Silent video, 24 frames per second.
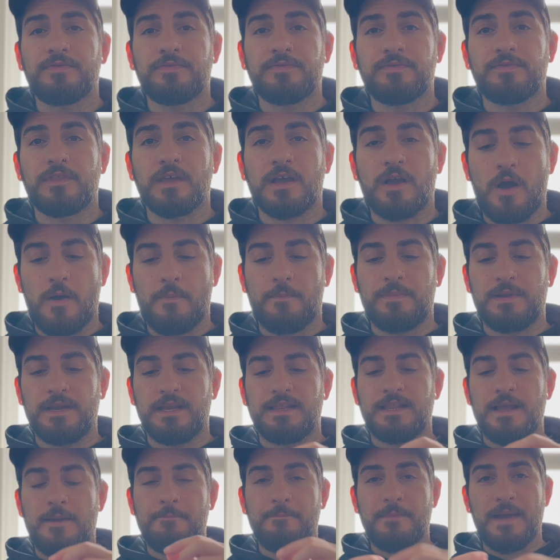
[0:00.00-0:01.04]
the company
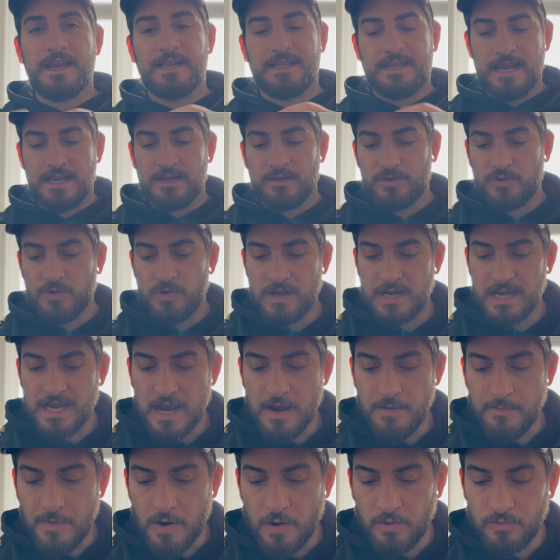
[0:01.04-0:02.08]
then made it into an ear
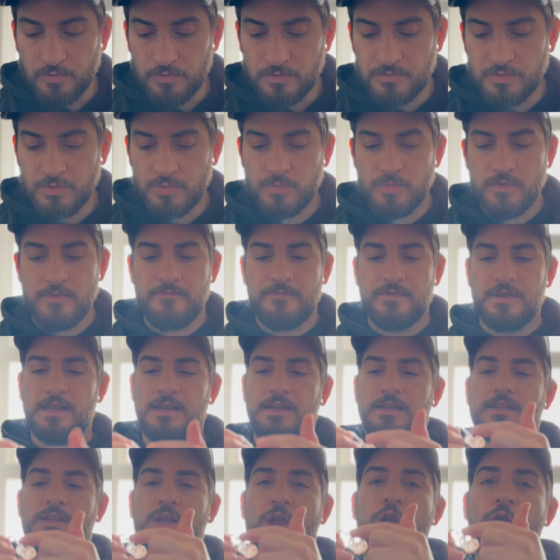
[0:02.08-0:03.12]
mold with the
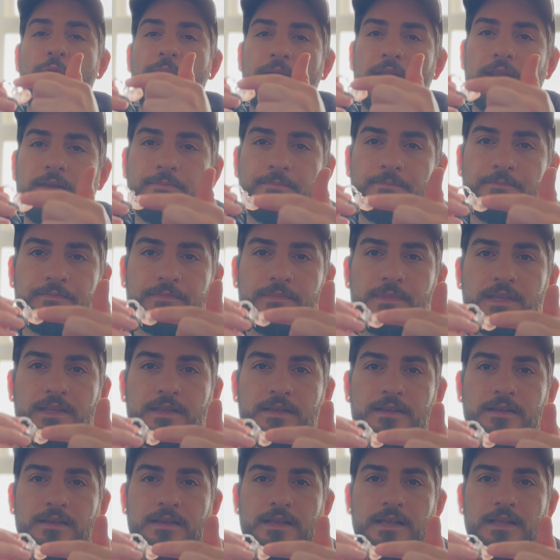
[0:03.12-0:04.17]
tubing
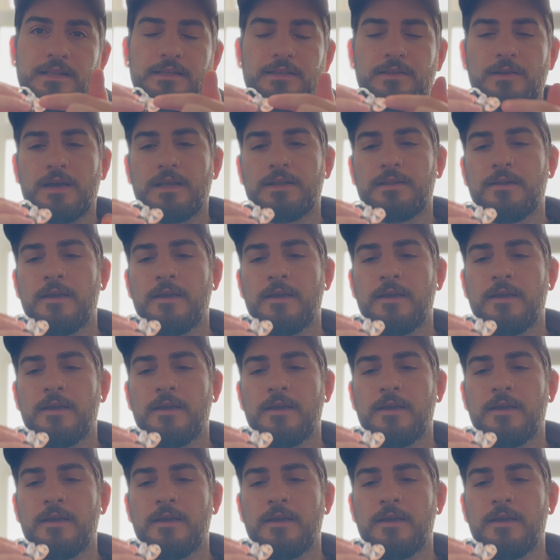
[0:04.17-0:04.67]
inside.